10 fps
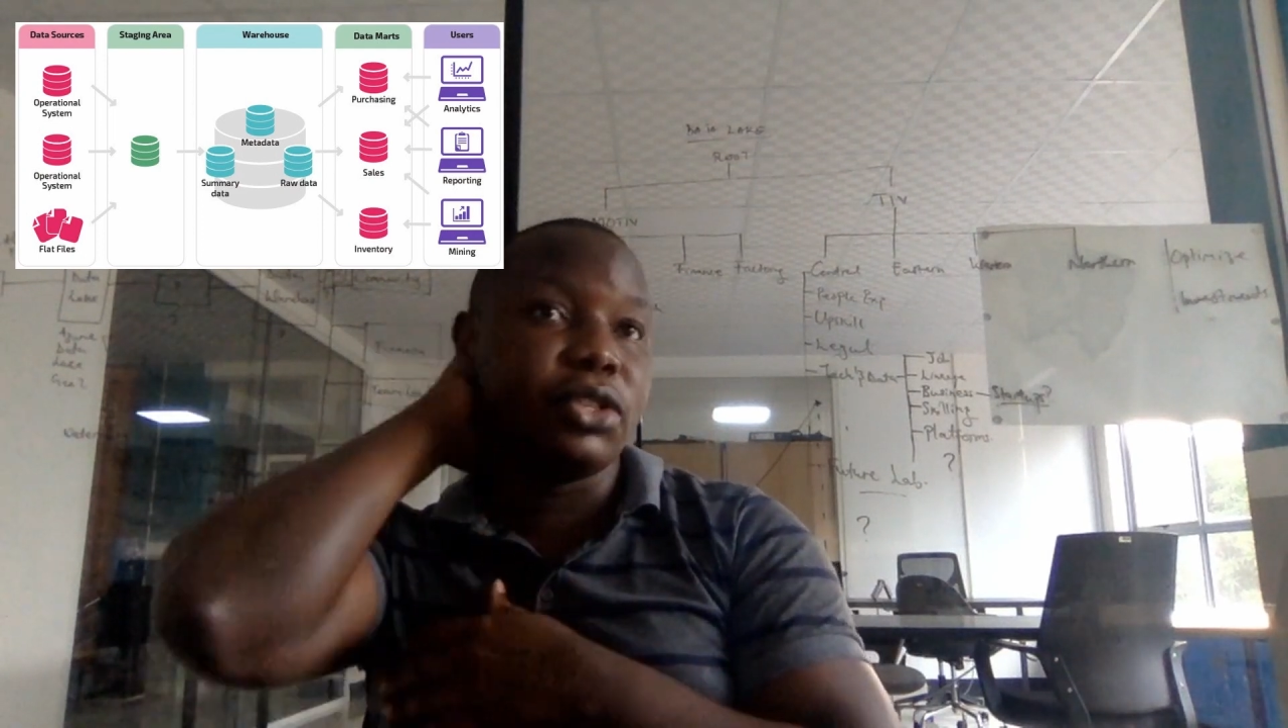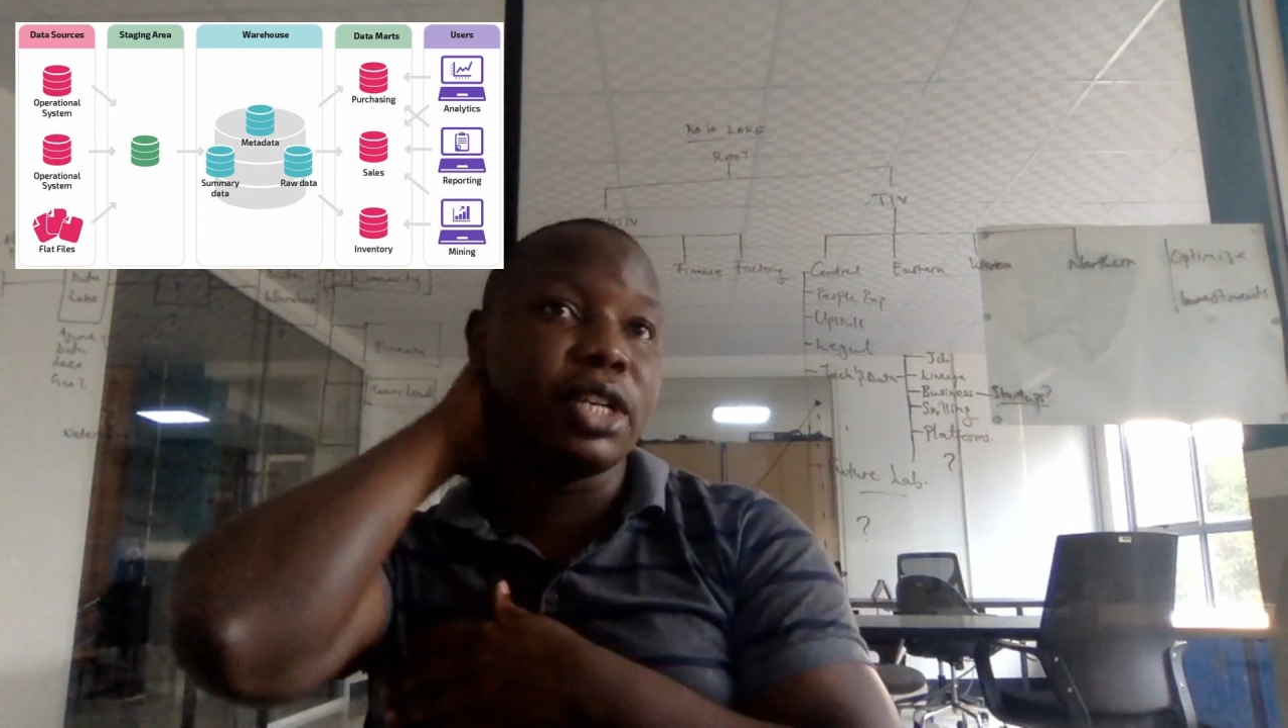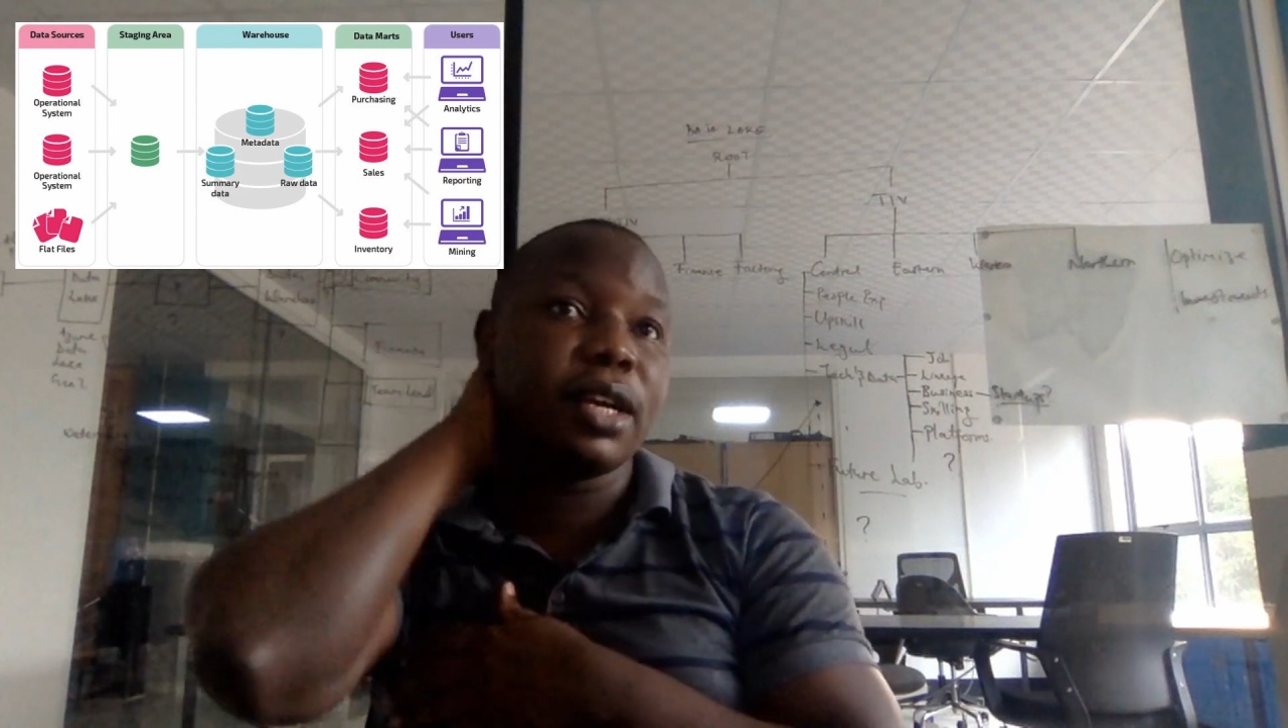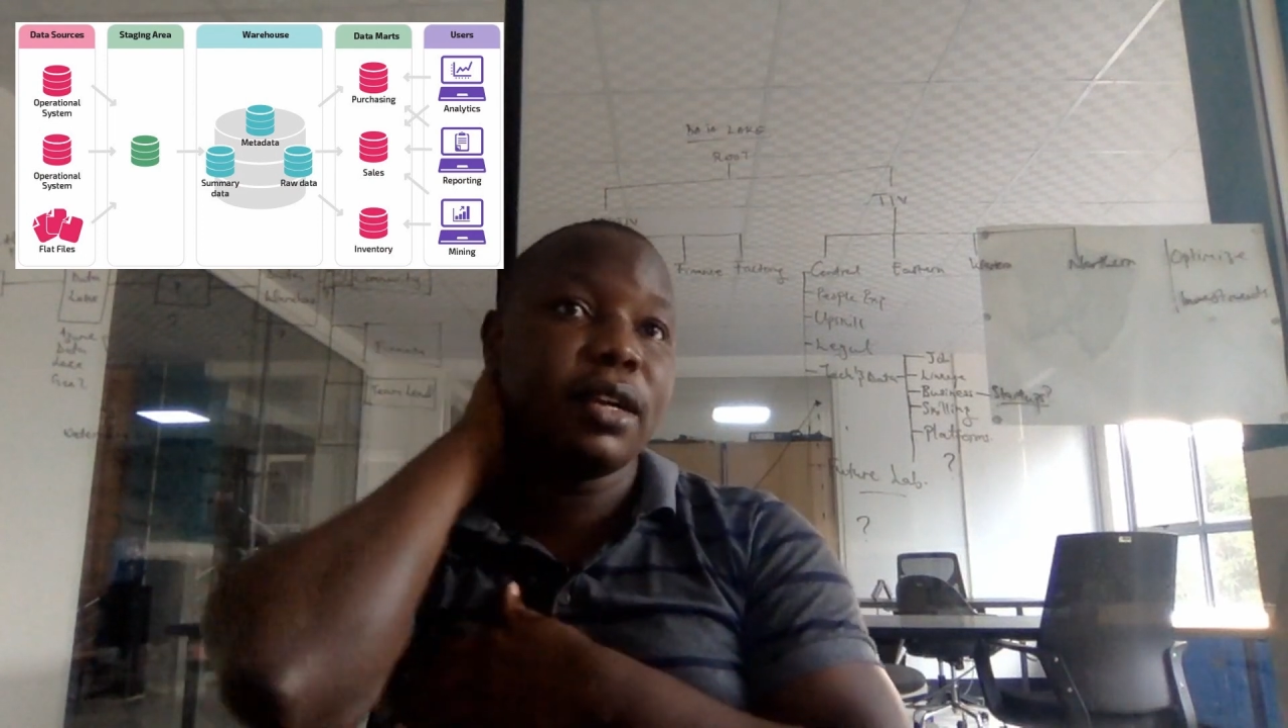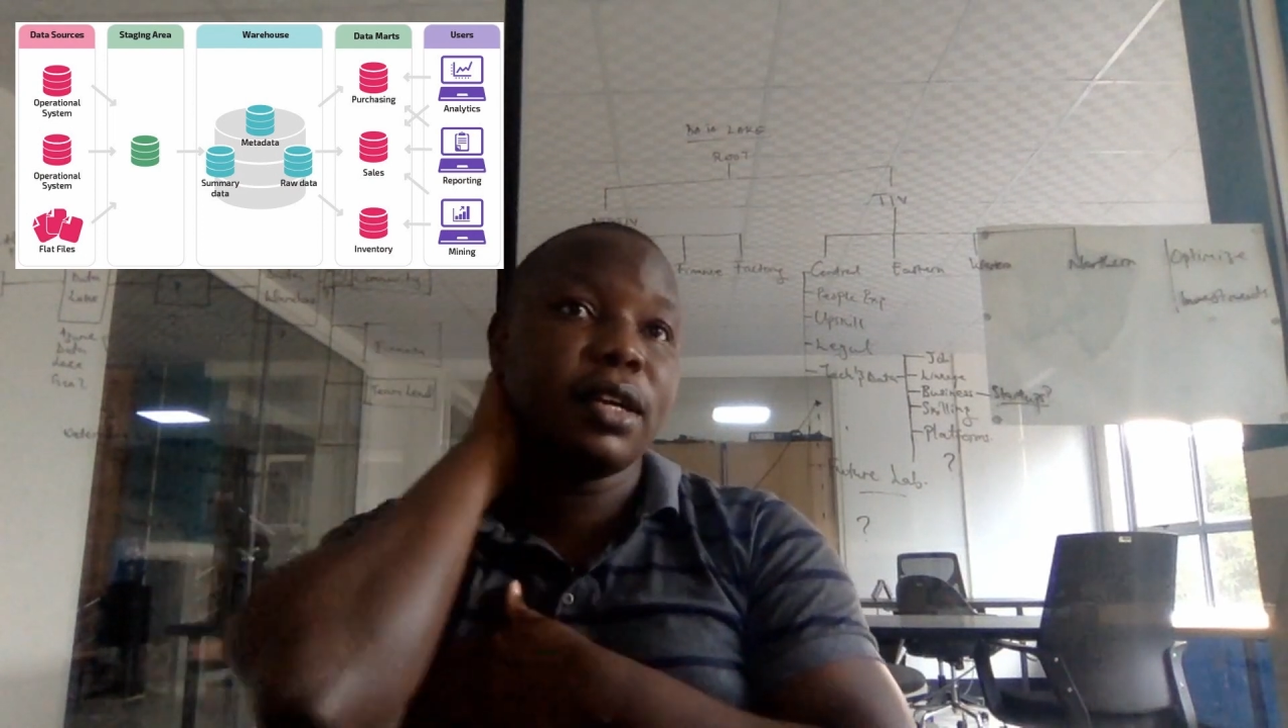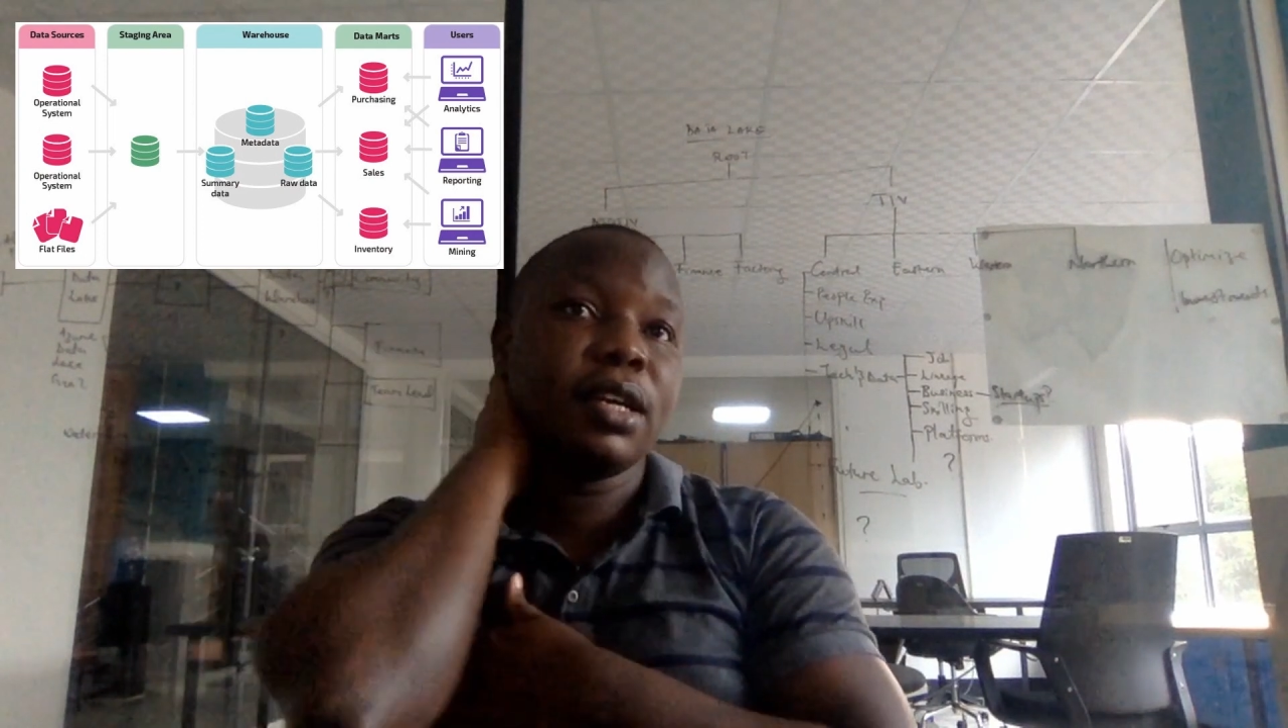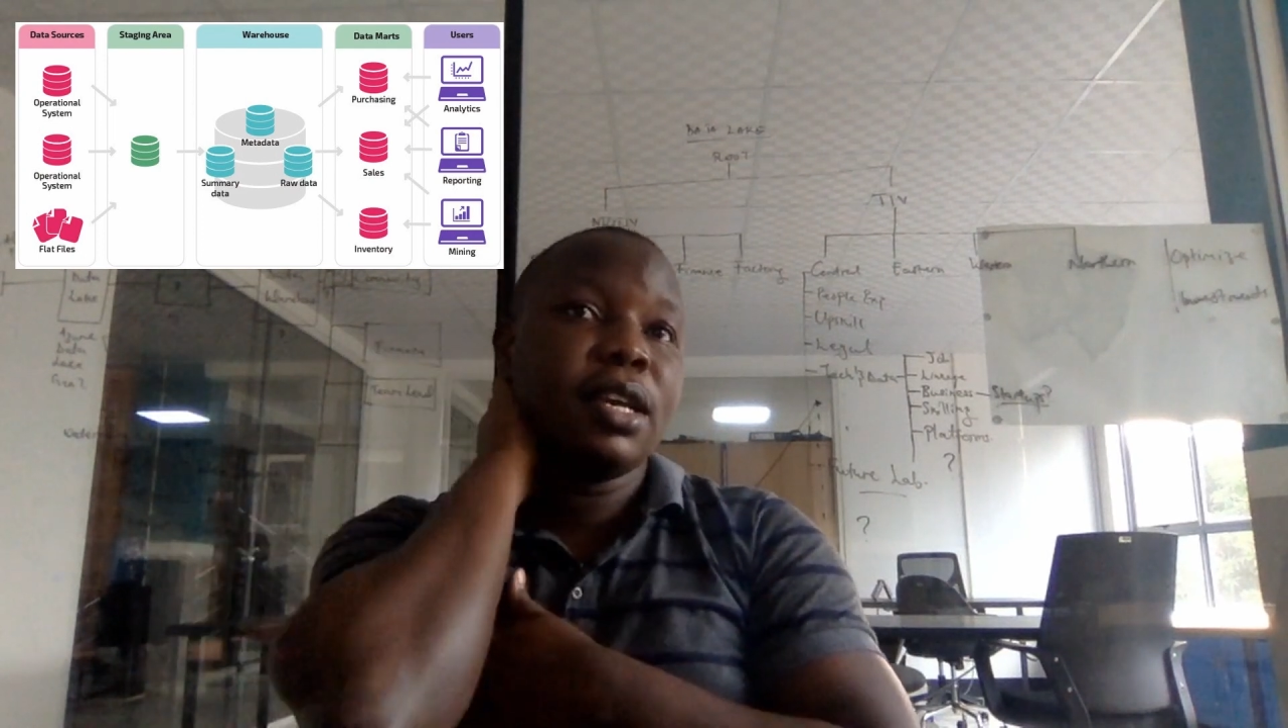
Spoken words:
junk.